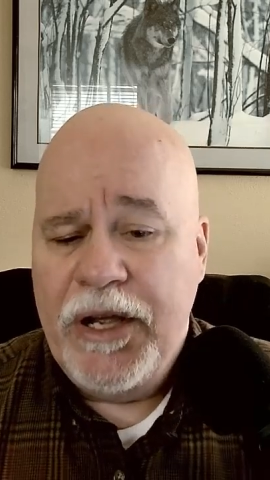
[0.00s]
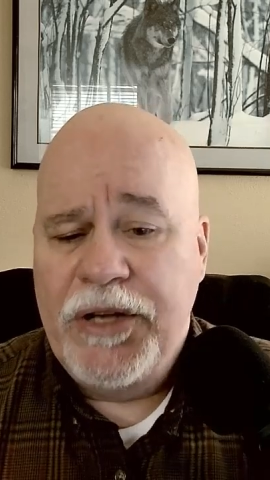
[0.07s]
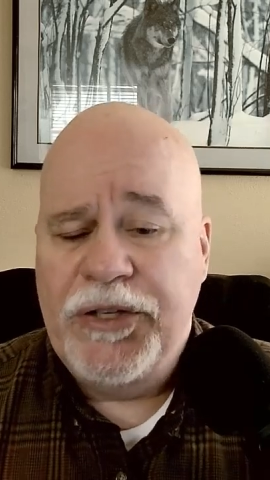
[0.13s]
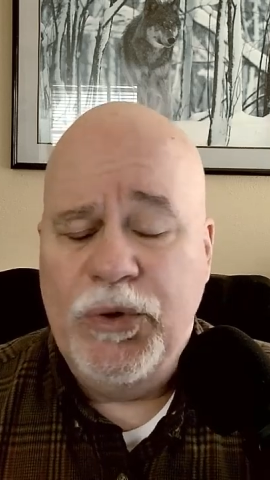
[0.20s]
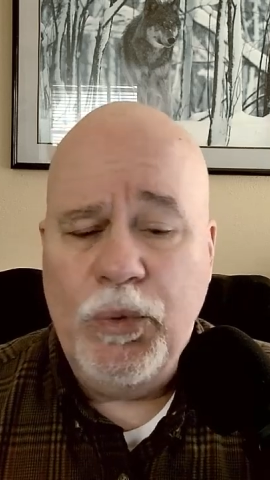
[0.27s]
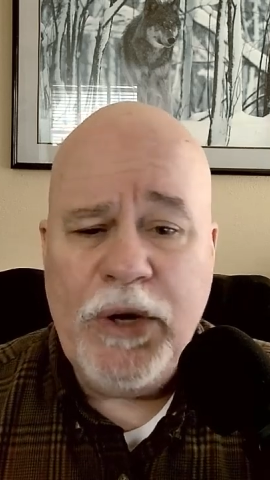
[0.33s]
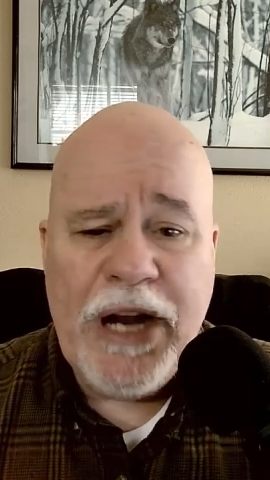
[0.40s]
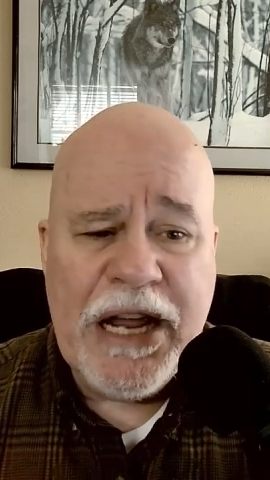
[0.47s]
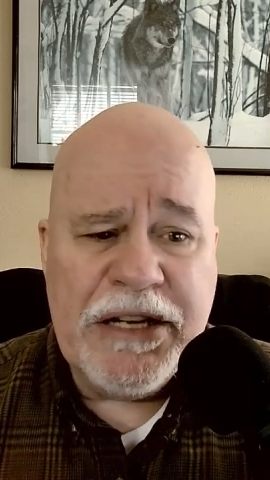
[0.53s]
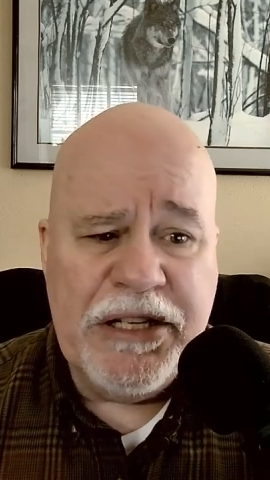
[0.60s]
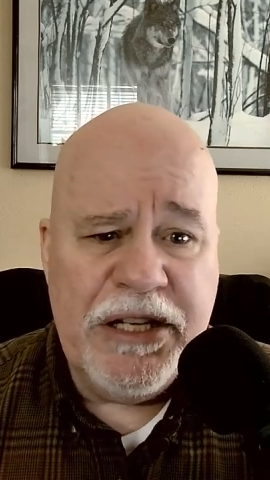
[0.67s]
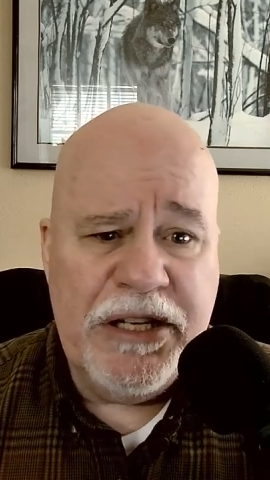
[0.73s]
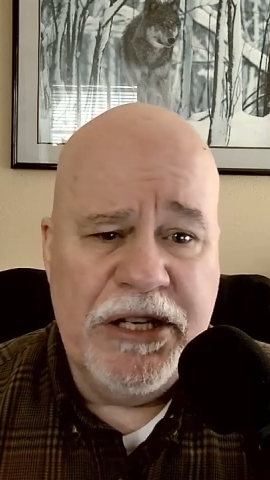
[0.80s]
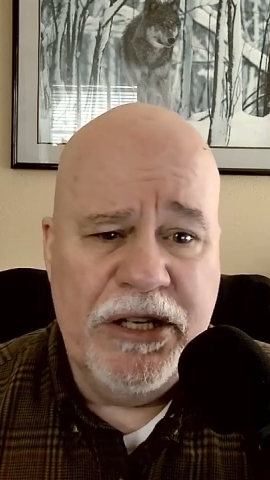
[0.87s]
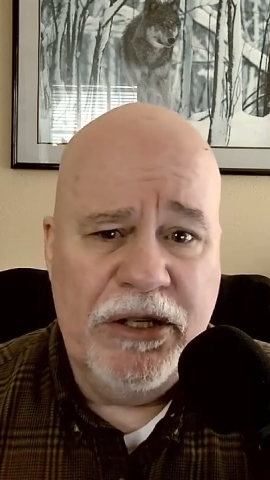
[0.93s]
So what I
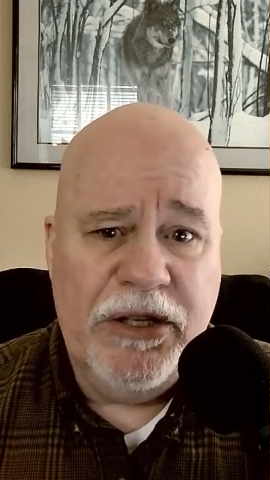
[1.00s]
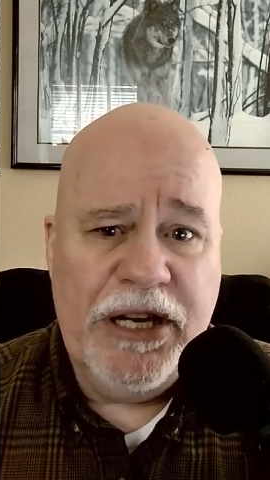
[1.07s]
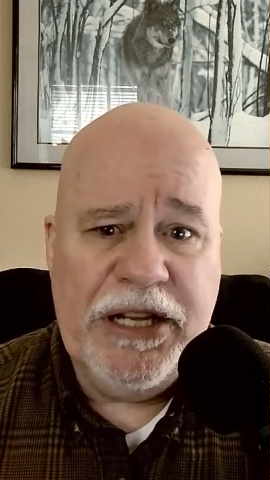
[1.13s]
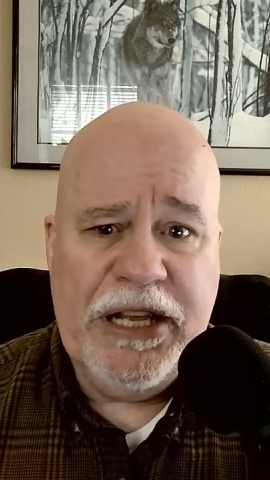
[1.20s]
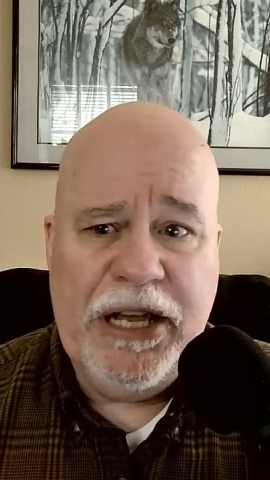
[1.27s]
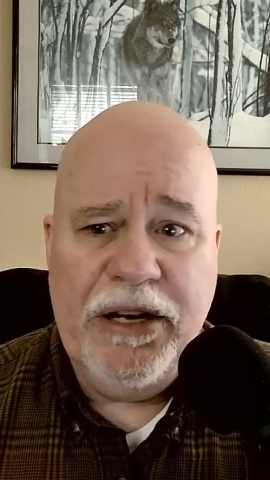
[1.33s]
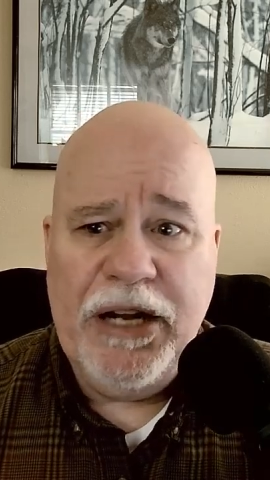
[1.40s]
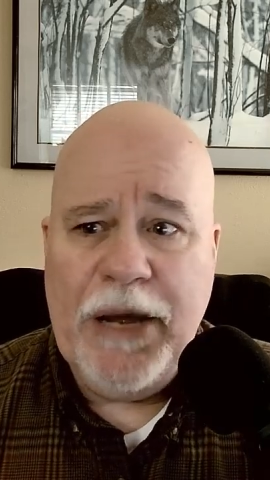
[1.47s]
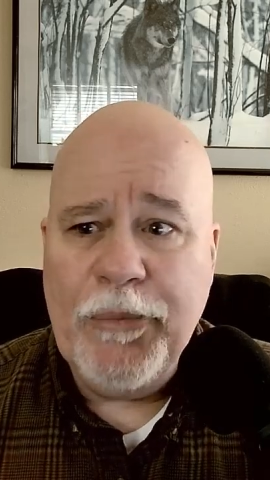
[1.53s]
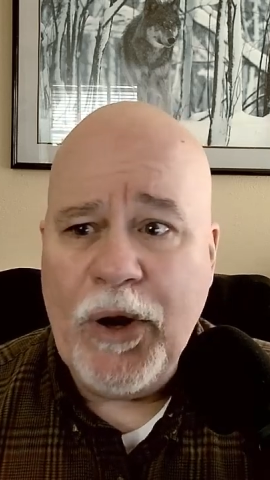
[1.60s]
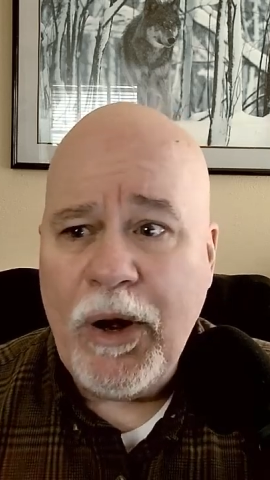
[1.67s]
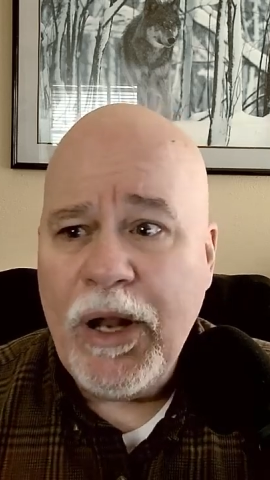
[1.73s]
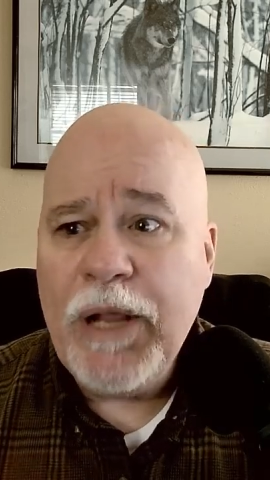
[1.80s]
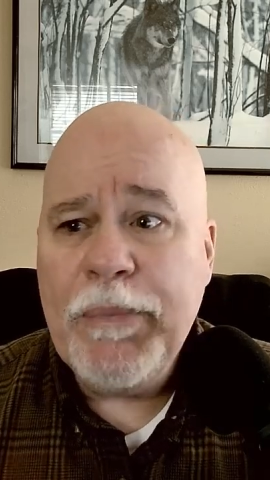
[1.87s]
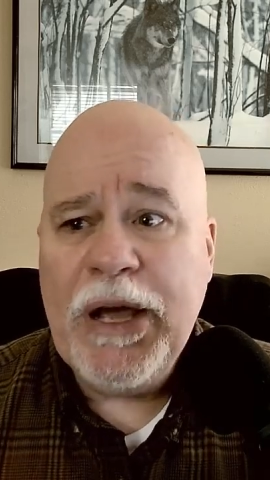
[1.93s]
did here, again, I'm
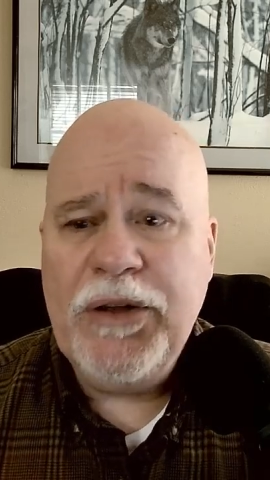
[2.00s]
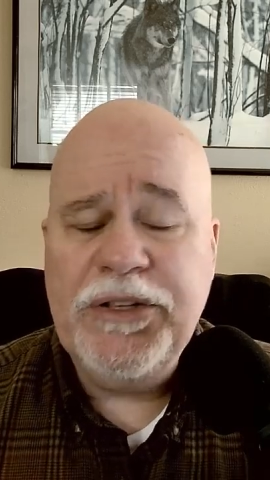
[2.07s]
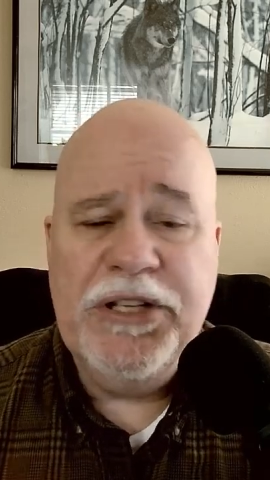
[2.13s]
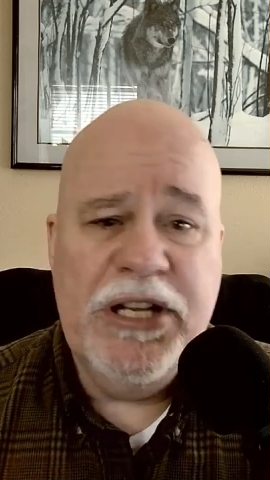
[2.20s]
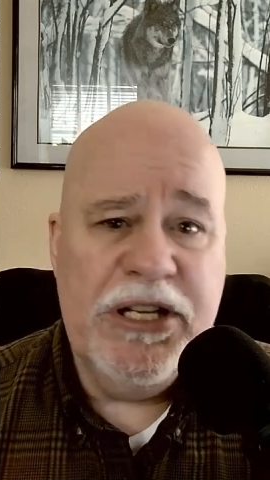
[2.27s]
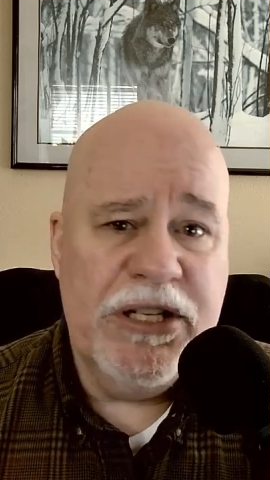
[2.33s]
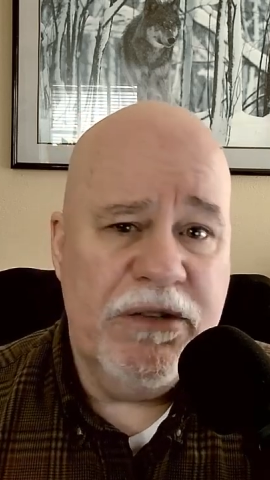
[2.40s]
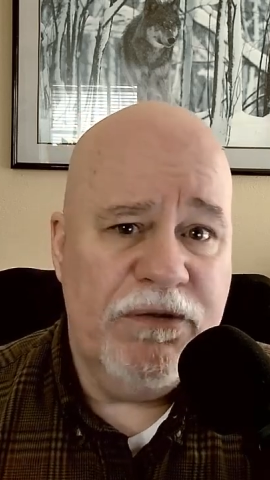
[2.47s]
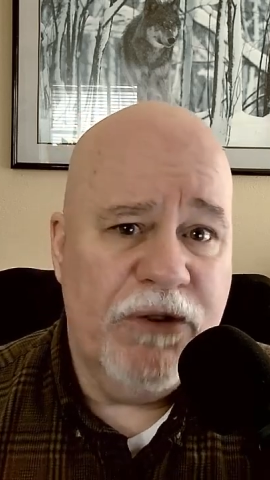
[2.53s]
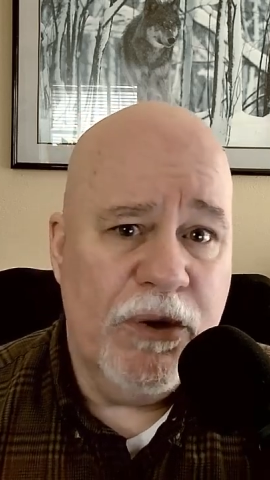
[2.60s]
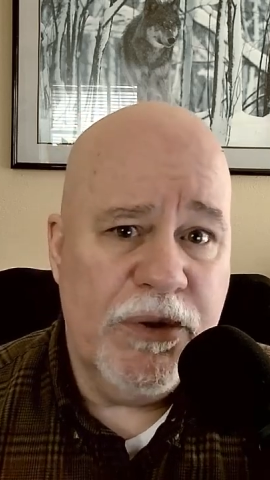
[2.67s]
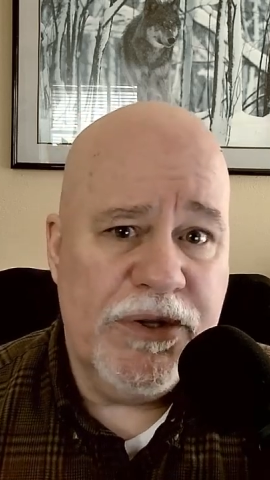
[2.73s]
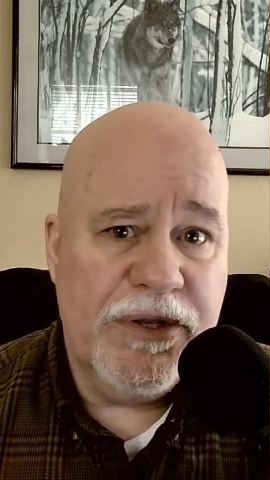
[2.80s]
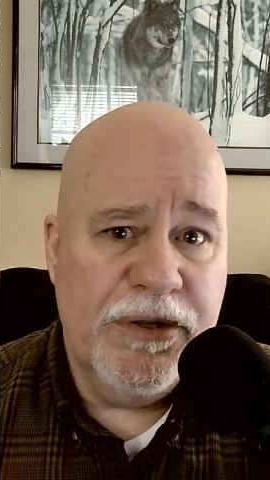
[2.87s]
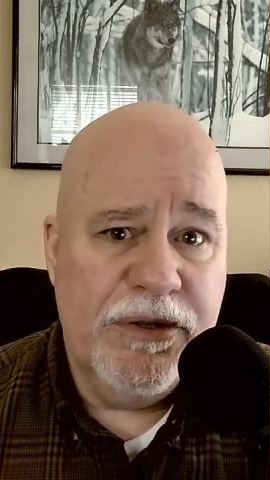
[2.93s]
all about teaching
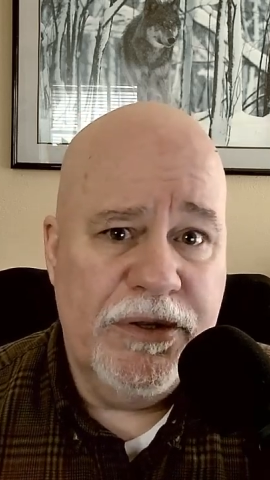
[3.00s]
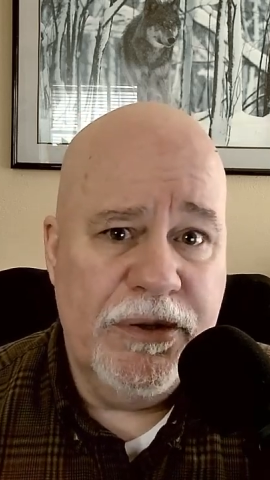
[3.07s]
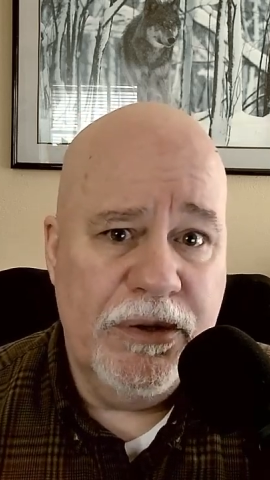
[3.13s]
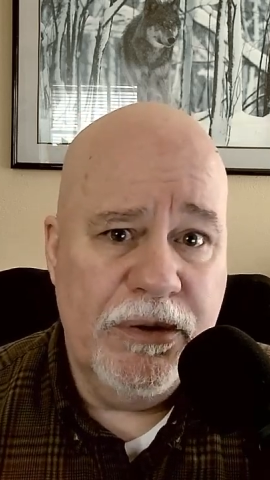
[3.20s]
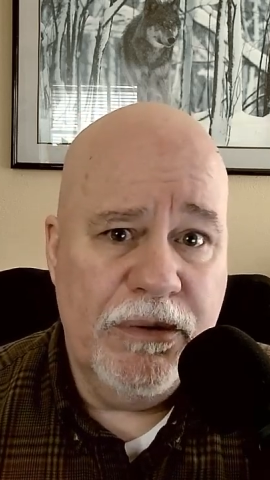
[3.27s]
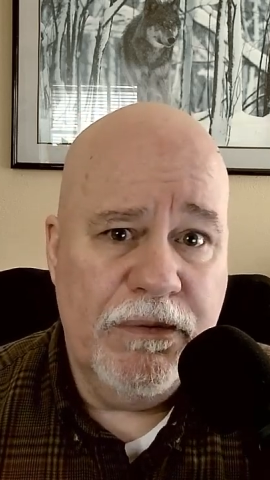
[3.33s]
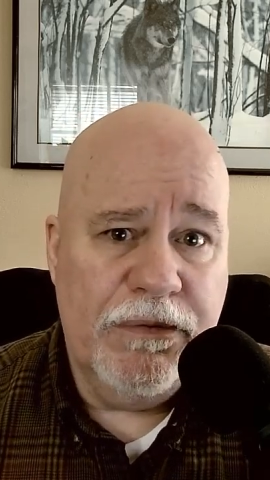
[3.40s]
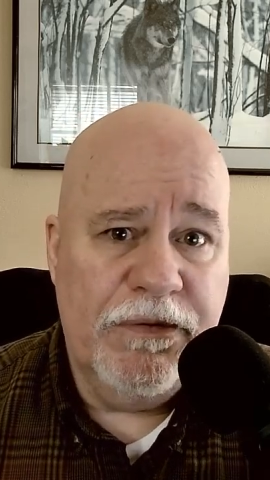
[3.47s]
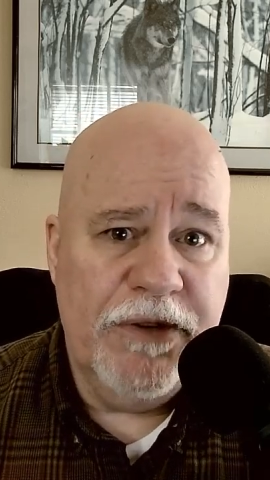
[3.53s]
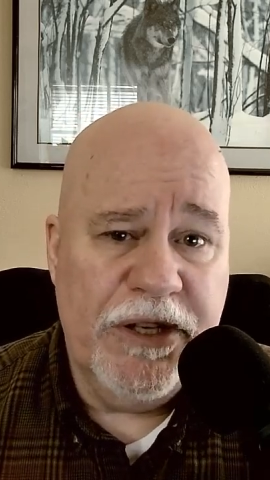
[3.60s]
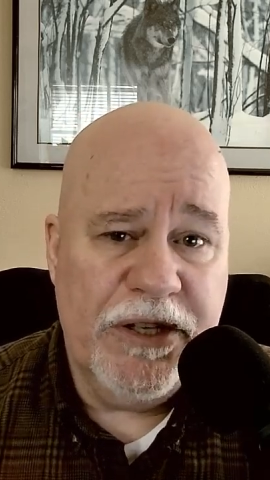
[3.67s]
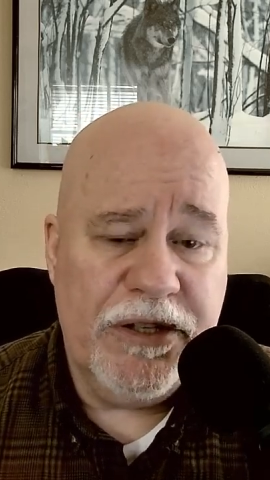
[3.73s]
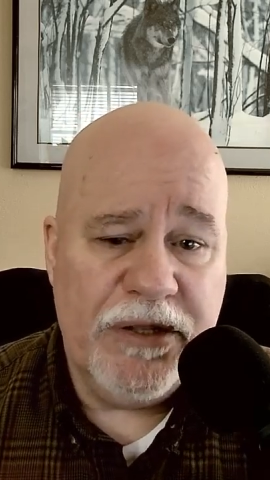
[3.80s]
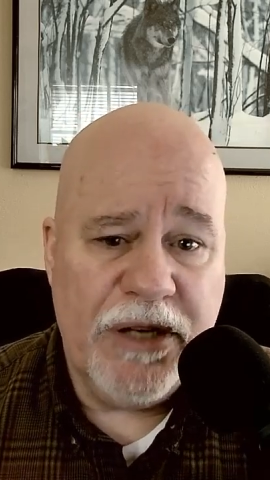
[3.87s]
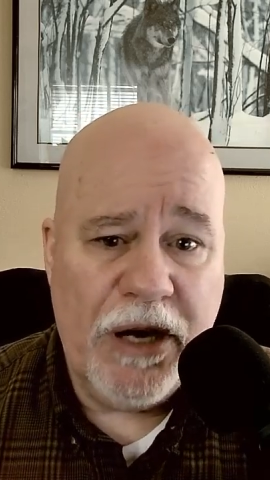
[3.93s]
folks to
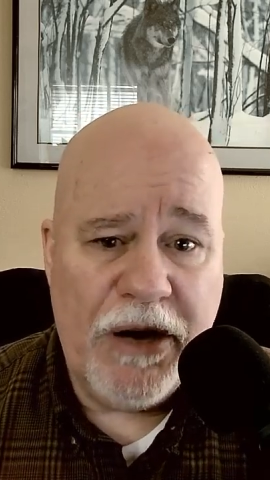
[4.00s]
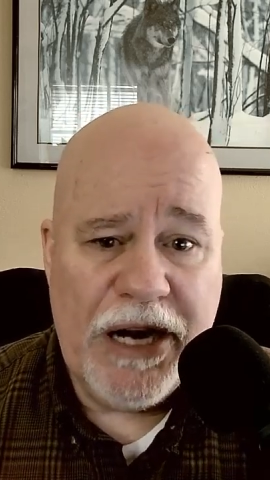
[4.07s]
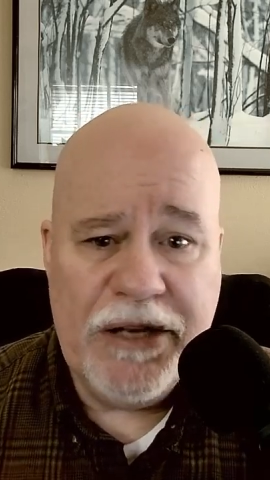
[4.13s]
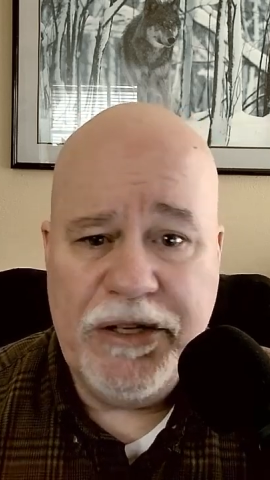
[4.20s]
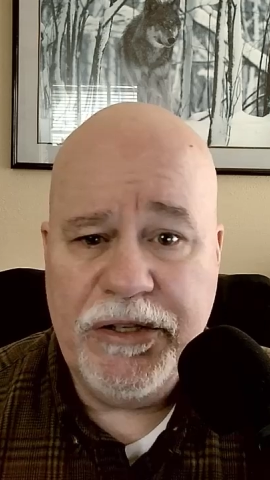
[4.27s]
fish, all right?